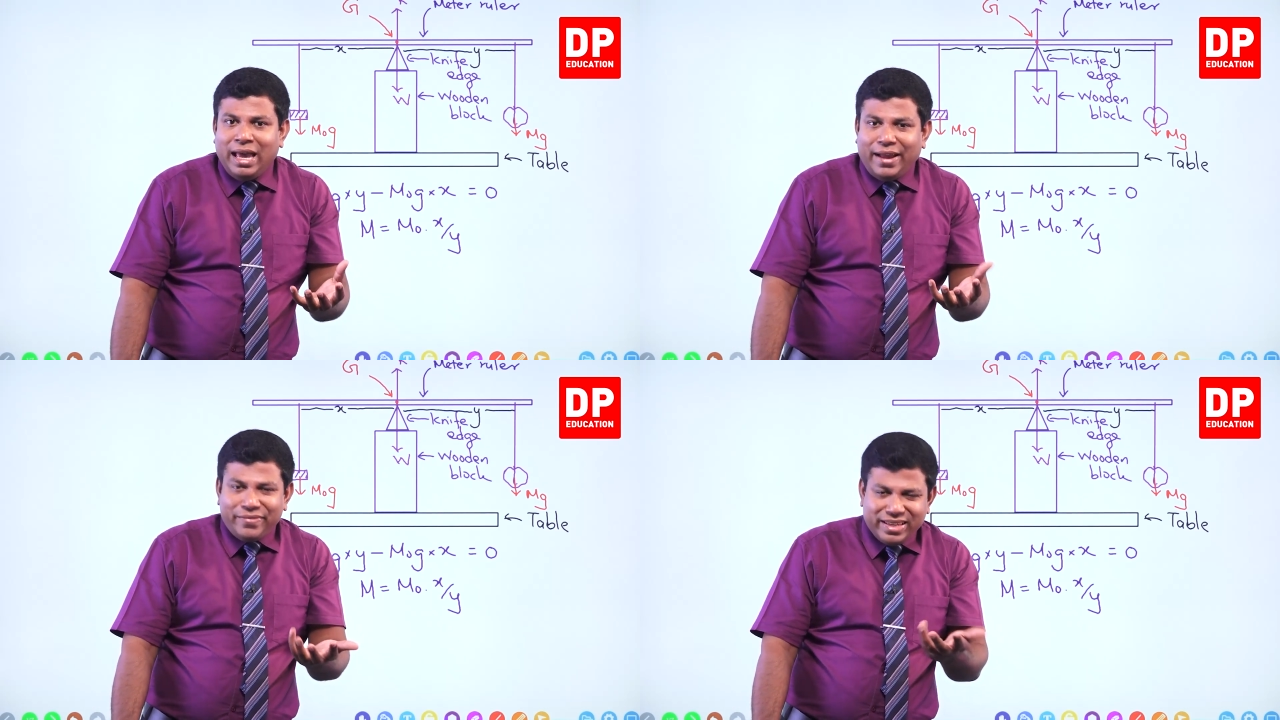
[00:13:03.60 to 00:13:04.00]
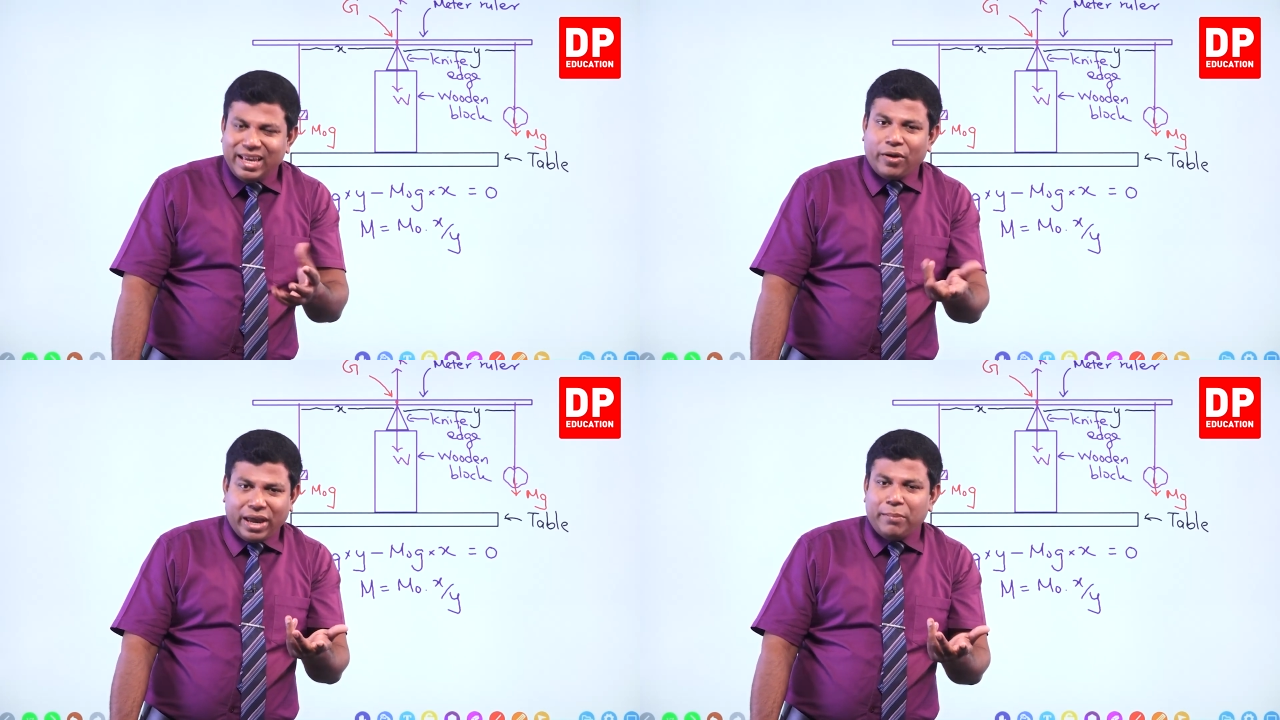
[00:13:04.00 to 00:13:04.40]
and see,
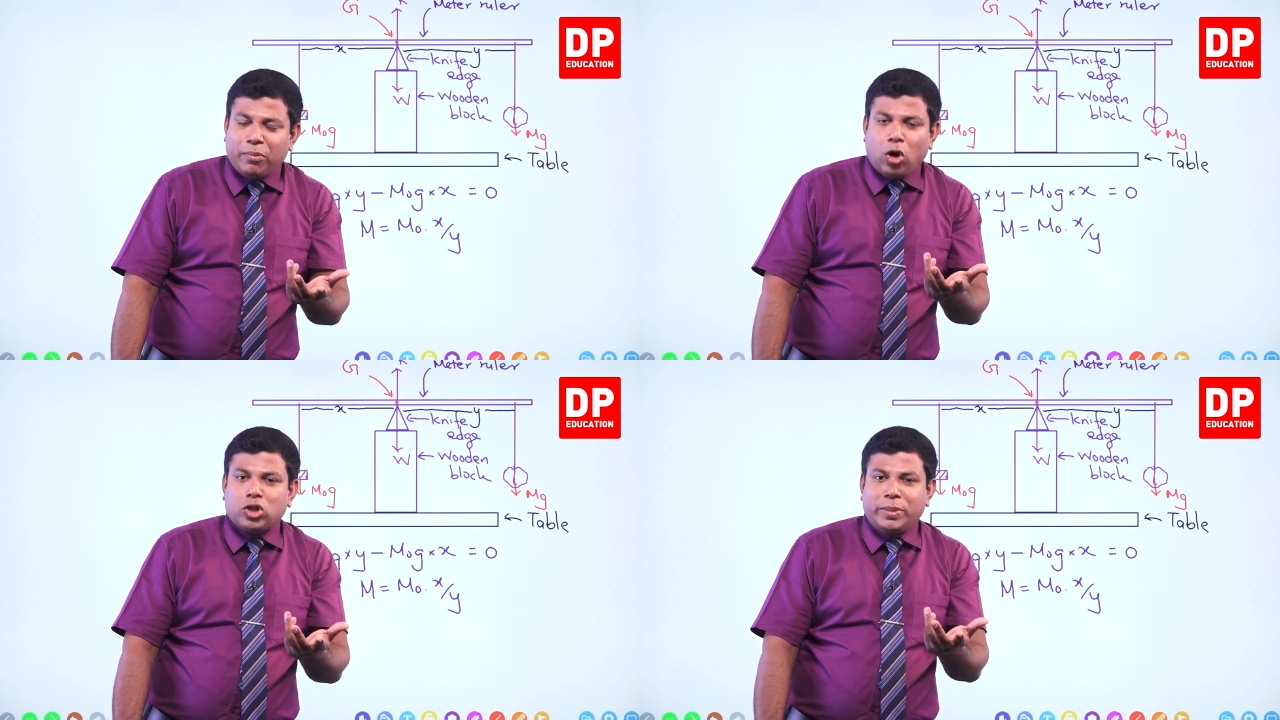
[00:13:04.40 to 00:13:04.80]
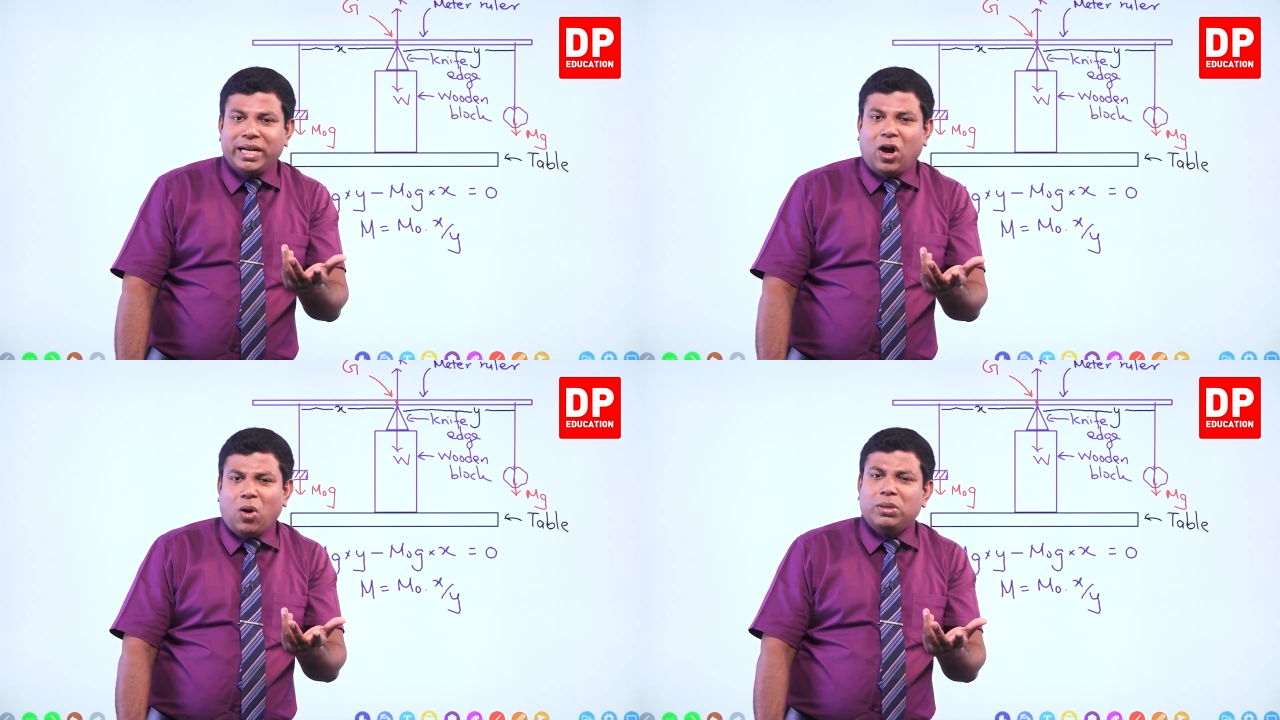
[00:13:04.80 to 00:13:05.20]
okay,
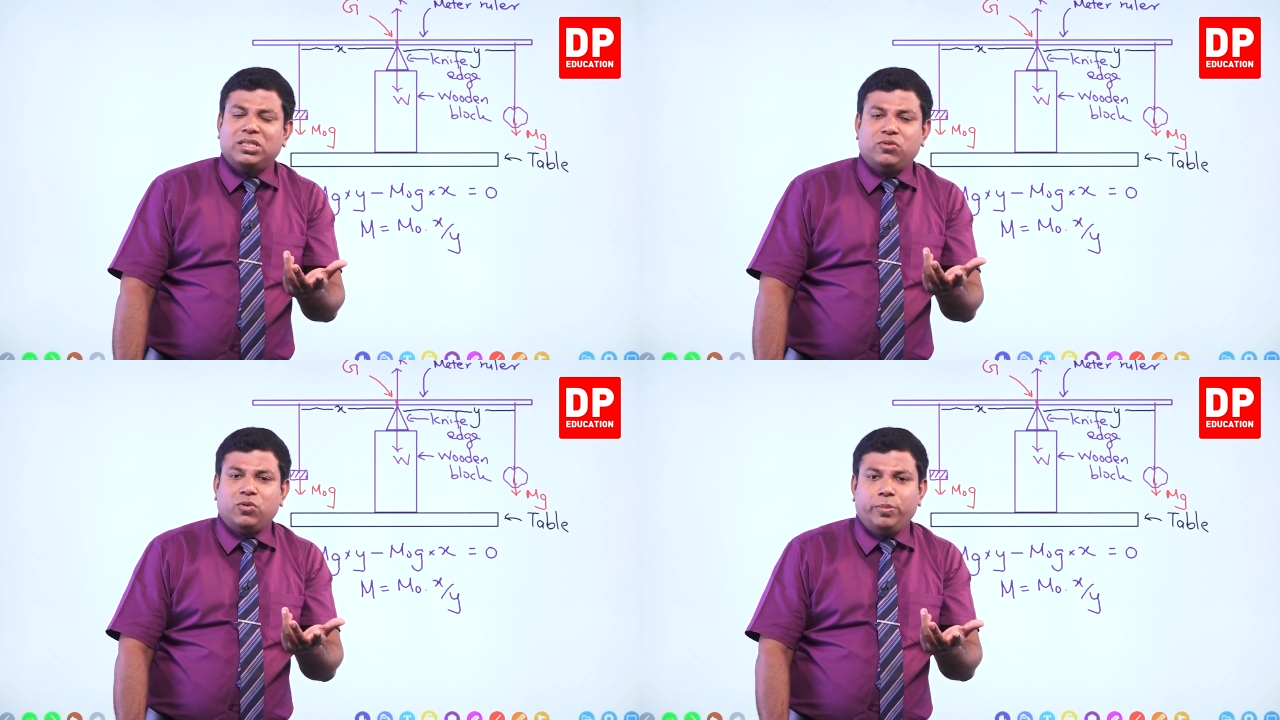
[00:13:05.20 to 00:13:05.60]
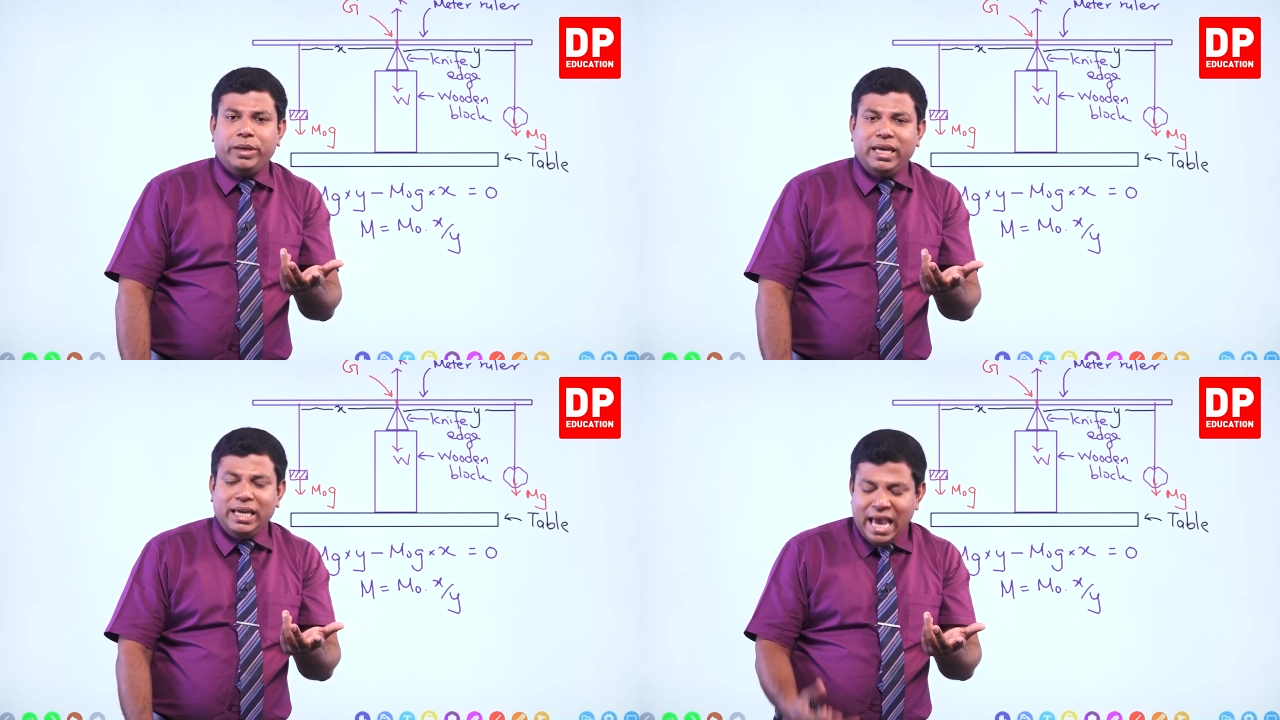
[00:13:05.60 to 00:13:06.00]
approximately how much it would
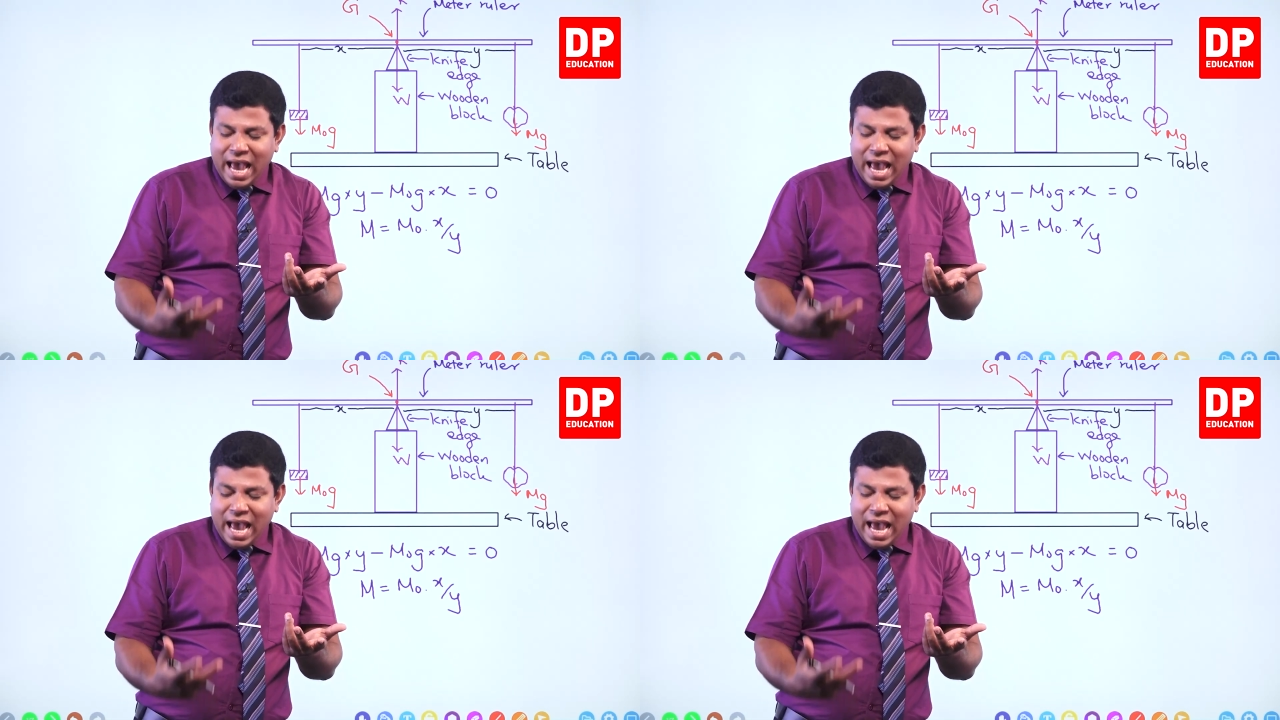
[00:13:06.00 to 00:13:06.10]
be.